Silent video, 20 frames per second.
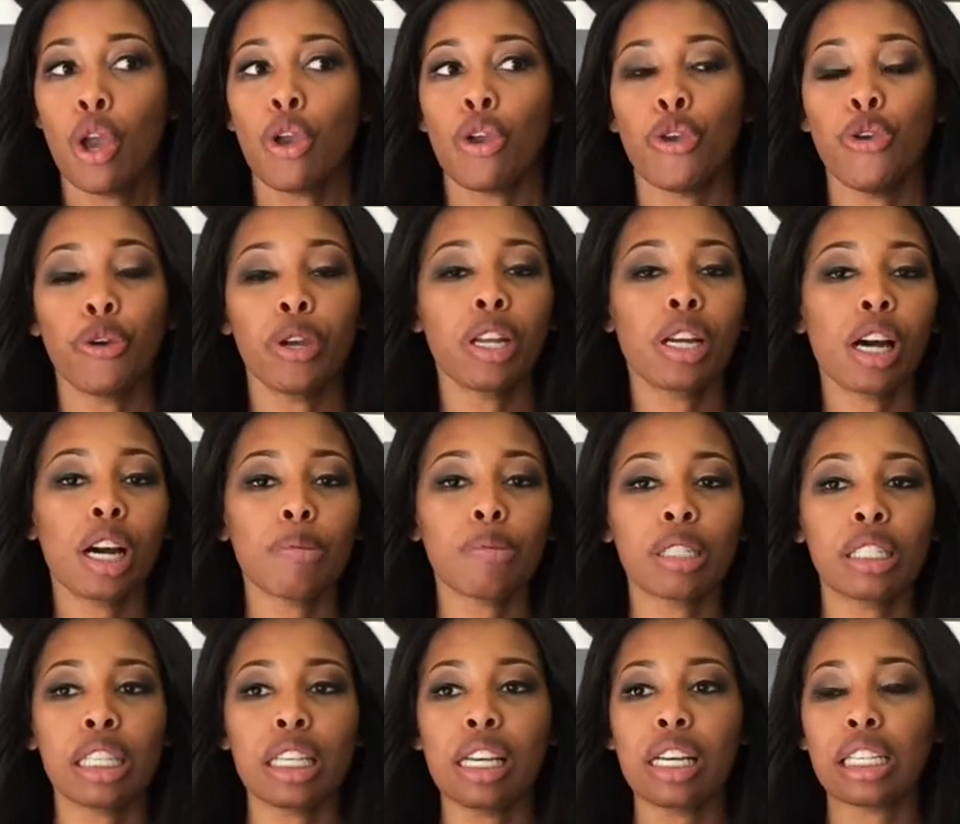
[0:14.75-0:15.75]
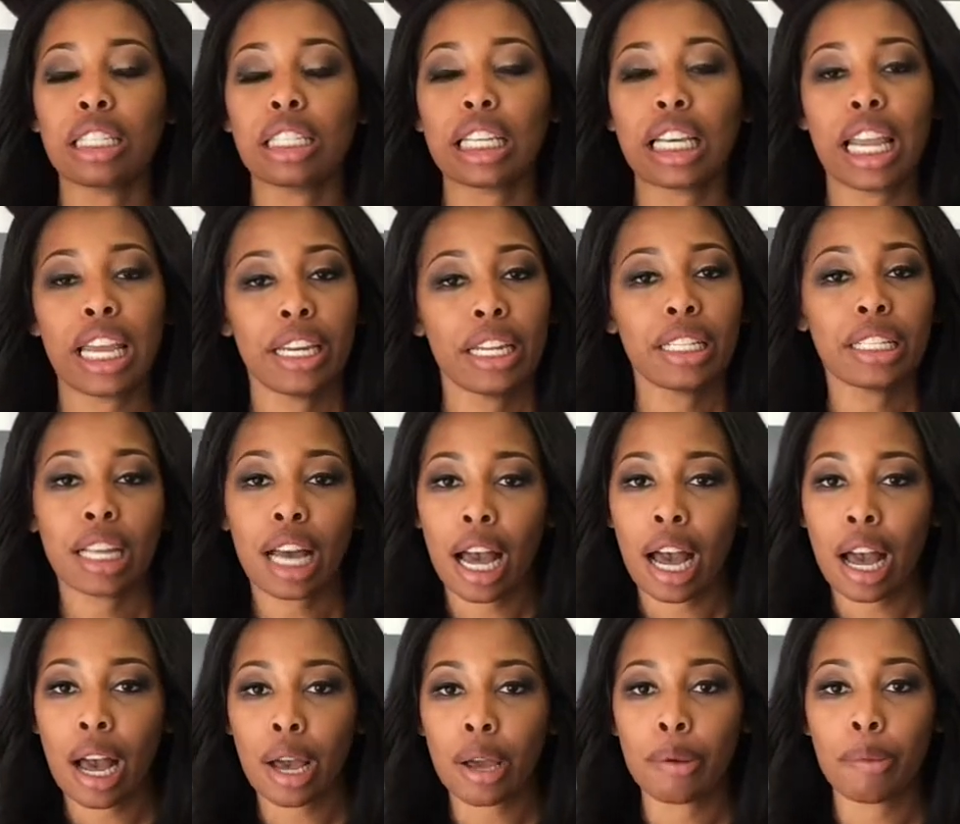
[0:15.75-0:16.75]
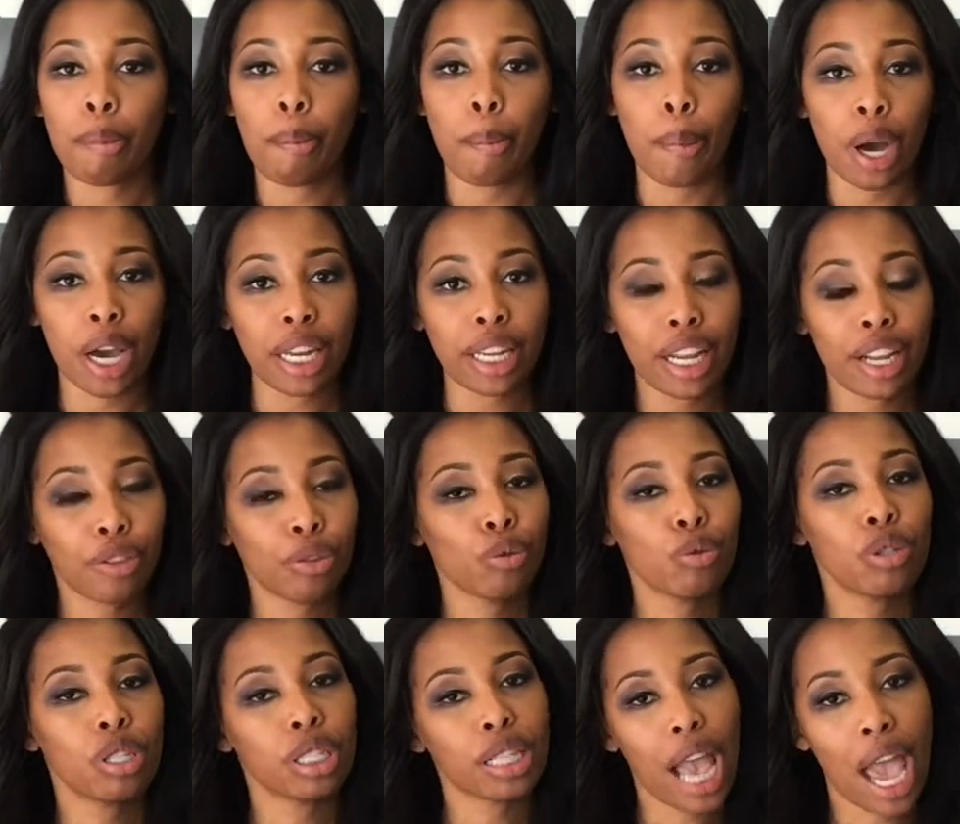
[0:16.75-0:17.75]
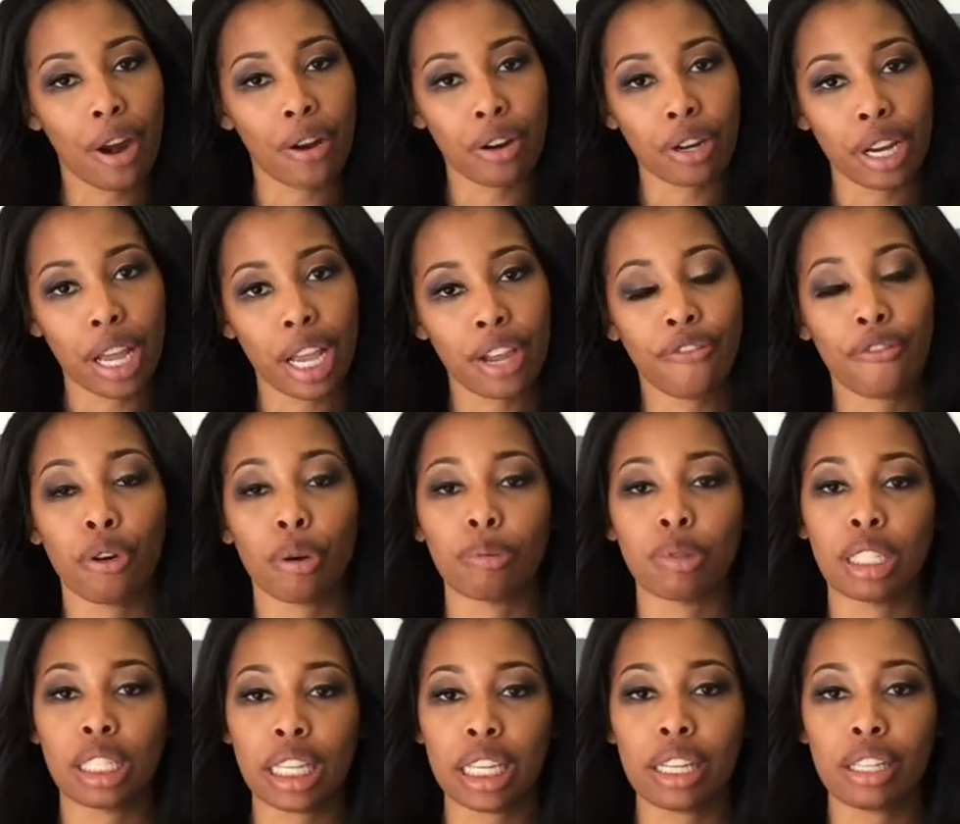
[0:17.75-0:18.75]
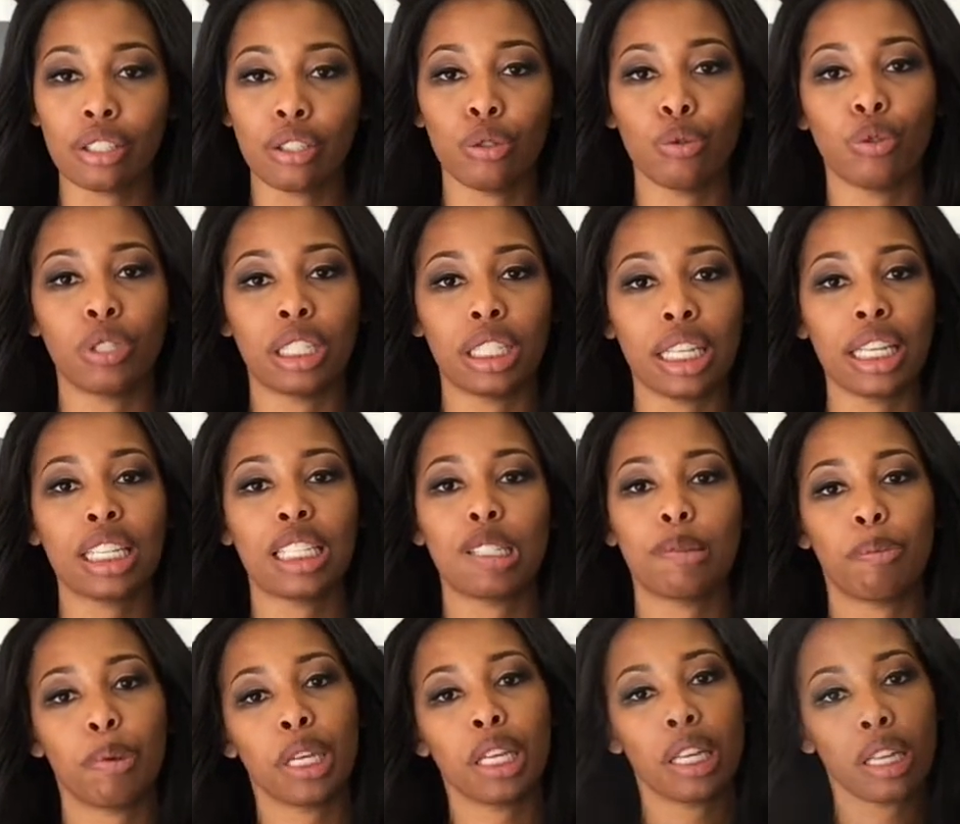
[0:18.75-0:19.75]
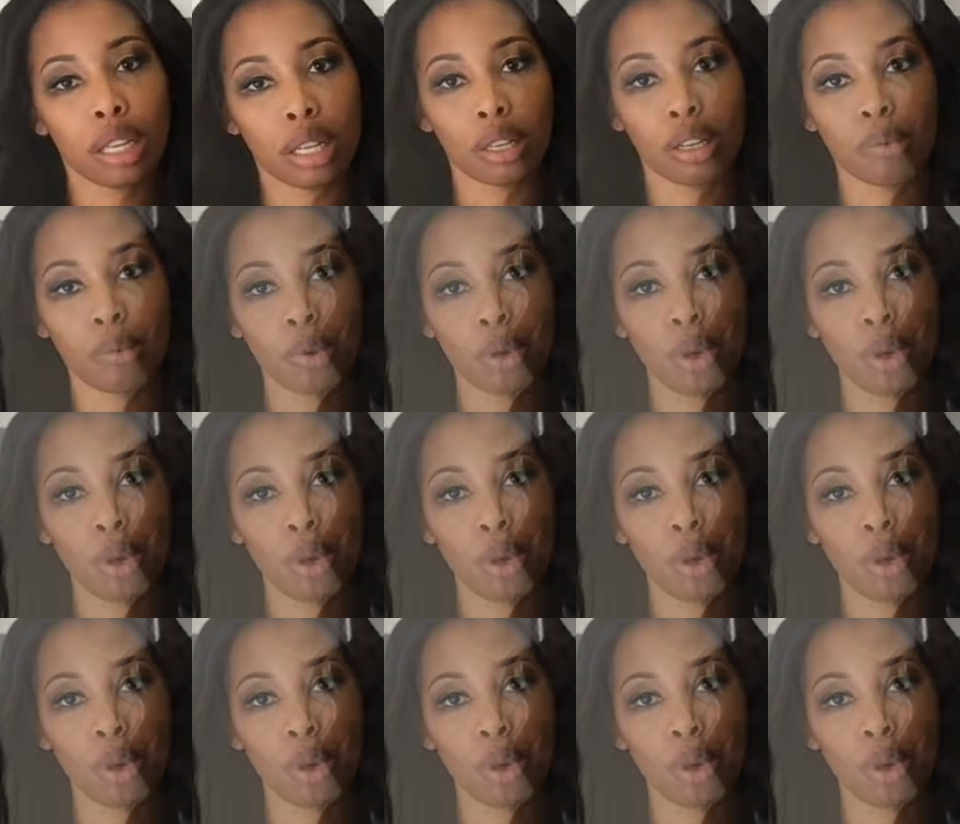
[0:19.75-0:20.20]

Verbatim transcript: You can come see us anytime, Monday through Saturday from 10 to 6 p.m.